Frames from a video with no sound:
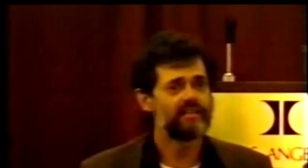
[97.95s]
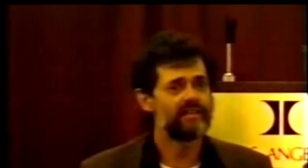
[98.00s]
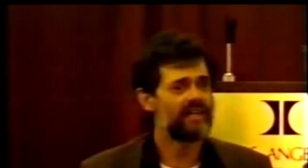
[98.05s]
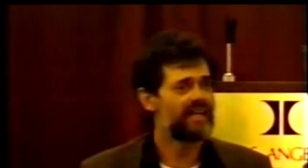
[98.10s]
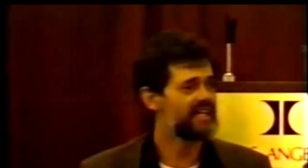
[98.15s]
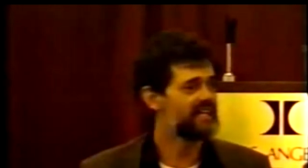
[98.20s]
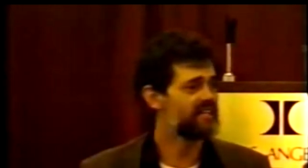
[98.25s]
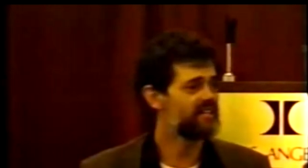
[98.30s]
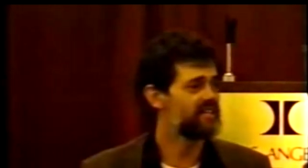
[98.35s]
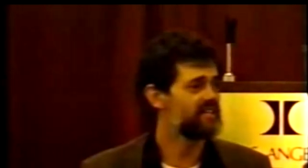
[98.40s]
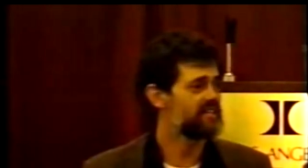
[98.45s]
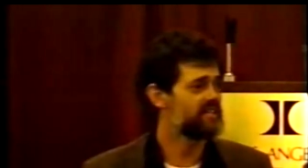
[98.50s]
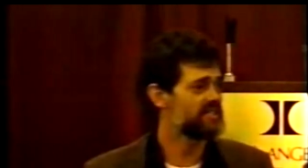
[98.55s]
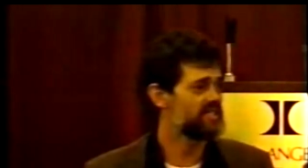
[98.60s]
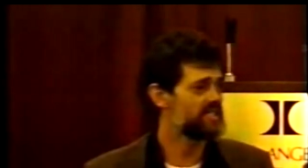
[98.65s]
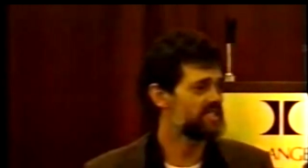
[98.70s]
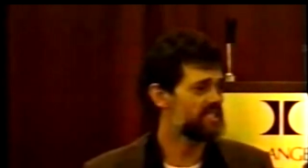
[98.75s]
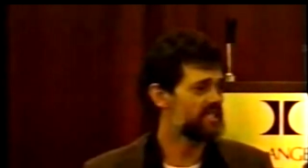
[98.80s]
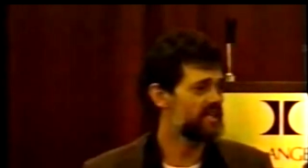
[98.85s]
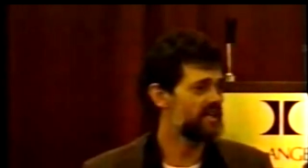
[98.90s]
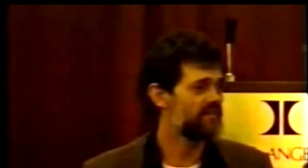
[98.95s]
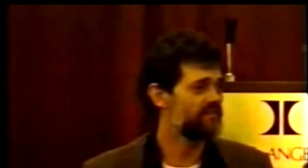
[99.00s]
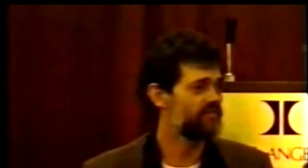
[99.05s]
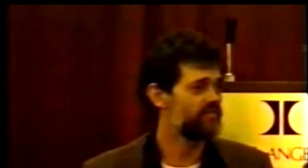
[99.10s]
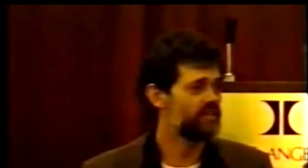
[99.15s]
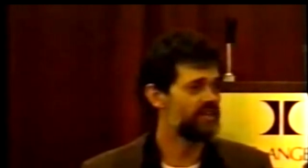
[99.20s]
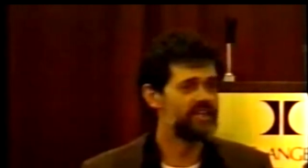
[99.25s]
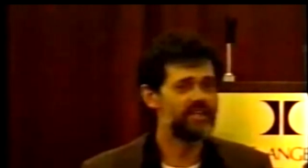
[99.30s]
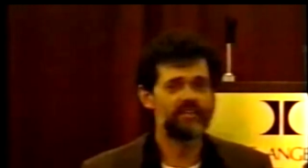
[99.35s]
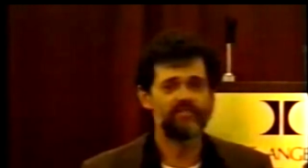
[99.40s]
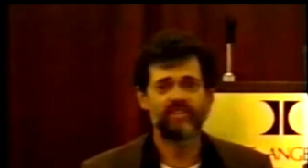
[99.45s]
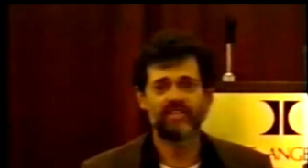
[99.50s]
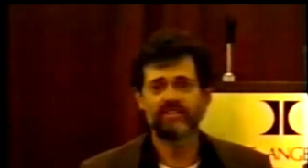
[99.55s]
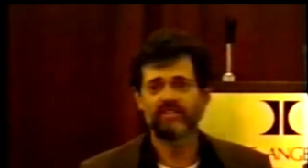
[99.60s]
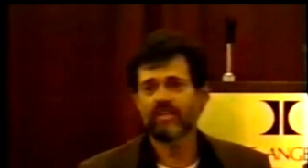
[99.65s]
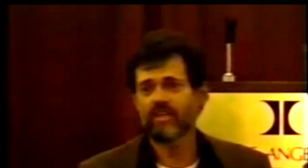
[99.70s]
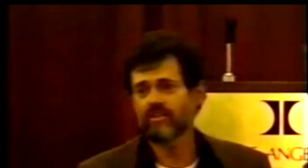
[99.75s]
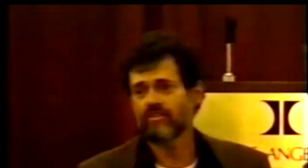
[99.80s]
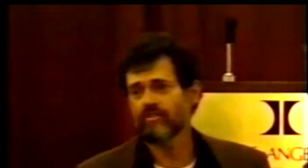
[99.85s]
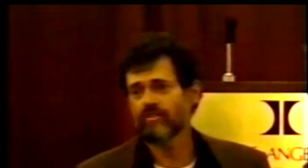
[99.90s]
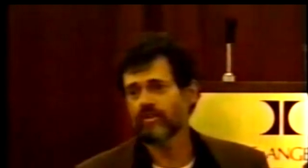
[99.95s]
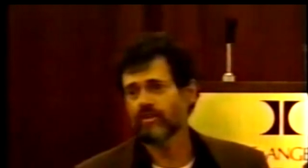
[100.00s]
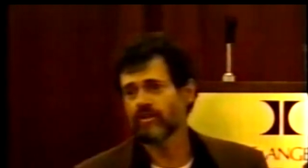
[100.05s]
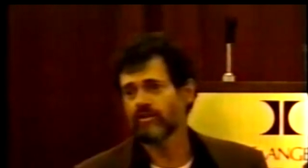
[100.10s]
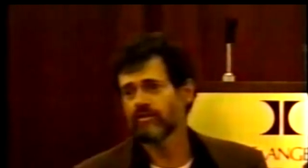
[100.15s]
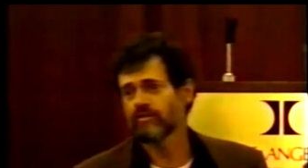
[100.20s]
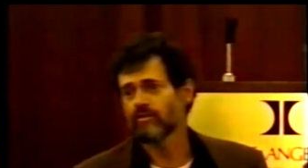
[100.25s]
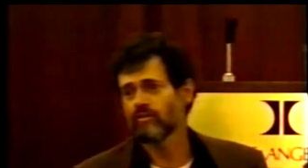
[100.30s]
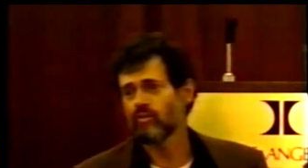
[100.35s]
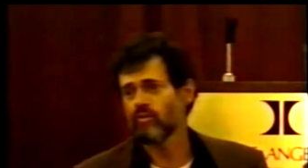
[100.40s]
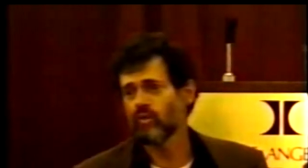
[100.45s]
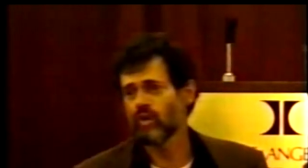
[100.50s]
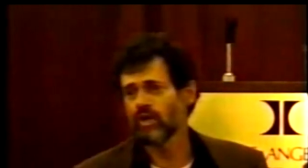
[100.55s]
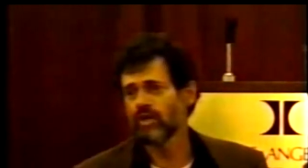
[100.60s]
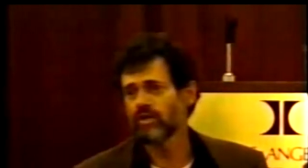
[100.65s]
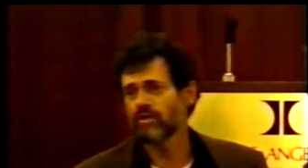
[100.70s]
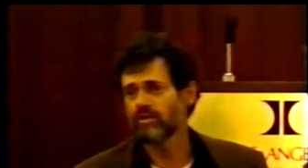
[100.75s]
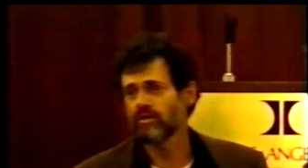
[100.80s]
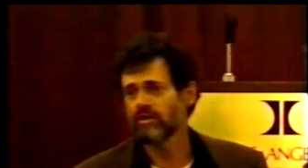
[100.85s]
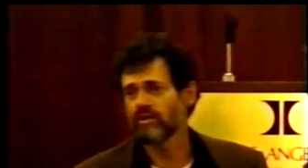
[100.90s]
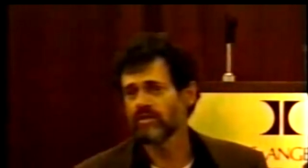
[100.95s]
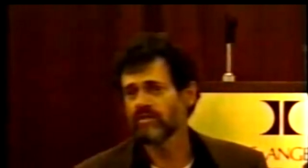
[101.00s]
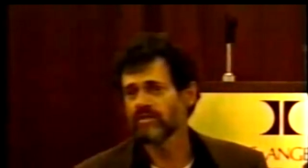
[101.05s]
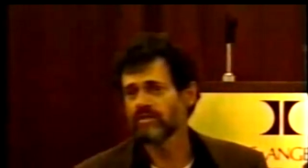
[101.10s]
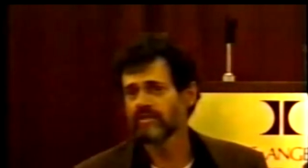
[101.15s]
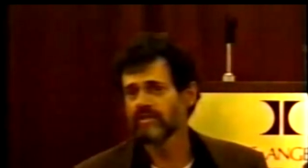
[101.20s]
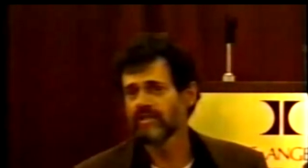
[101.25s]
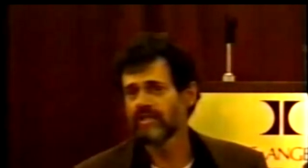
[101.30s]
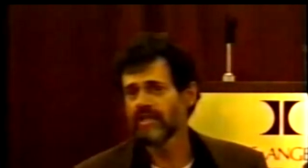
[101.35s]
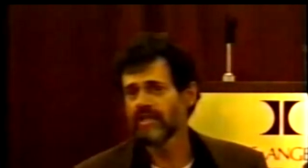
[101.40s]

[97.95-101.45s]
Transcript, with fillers: like the discovery of another world